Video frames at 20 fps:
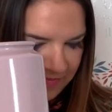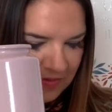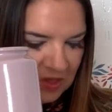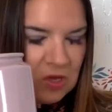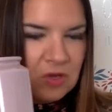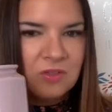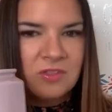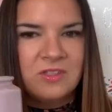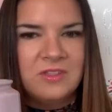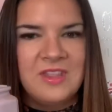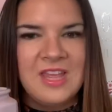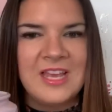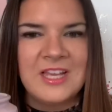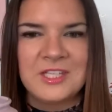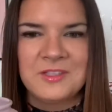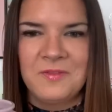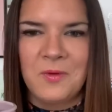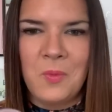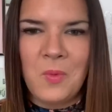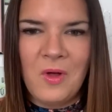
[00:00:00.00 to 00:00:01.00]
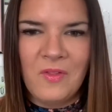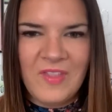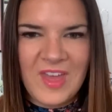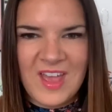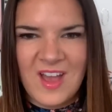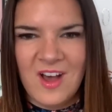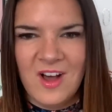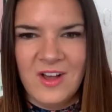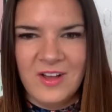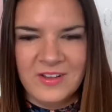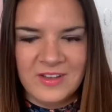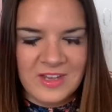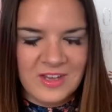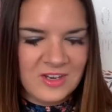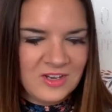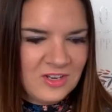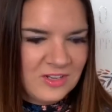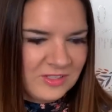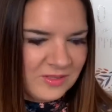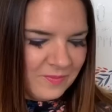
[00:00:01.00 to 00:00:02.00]
use things for what they are. You
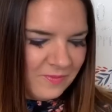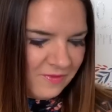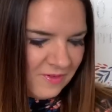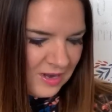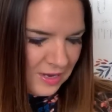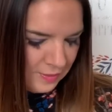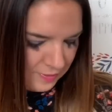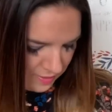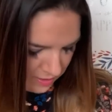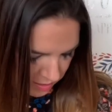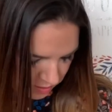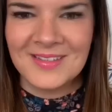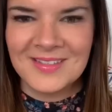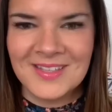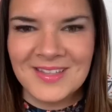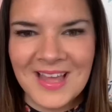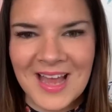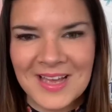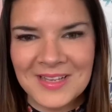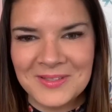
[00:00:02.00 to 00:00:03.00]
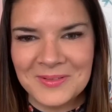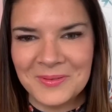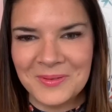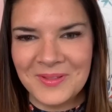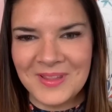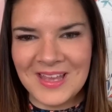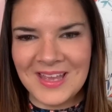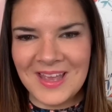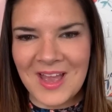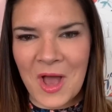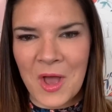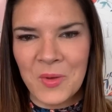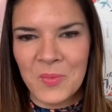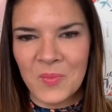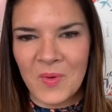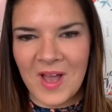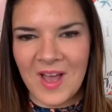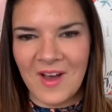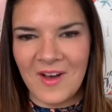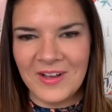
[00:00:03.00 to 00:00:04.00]
can use them for anything. So that is all the
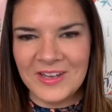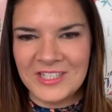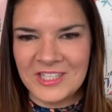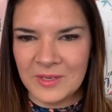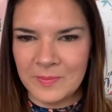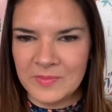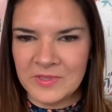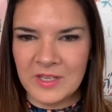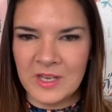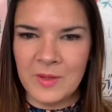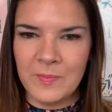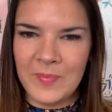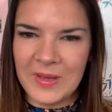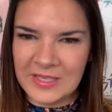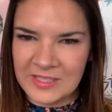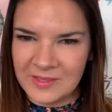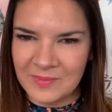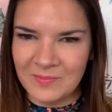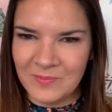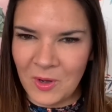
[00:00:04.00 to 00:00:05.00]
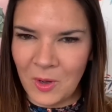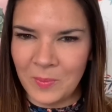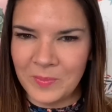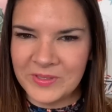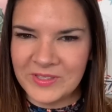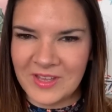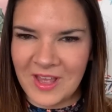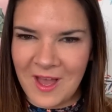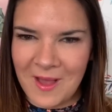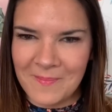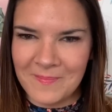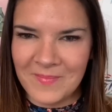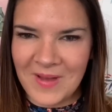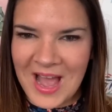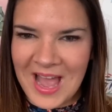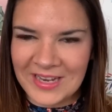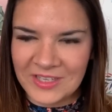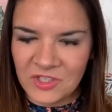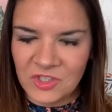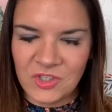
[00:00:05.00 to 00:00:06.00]
homeware items and the bits and bobs I
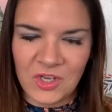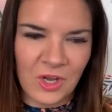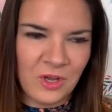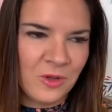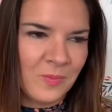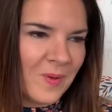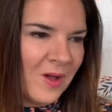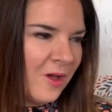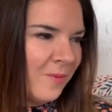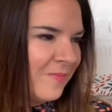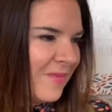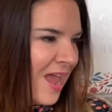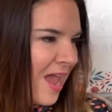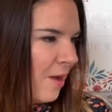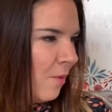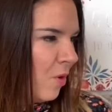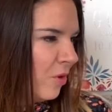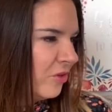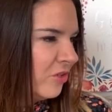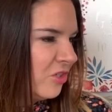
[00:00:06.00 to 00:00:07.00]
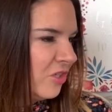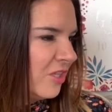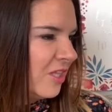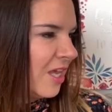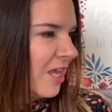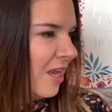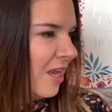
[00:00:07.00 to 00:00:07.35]
had to show you, but I'm now onto the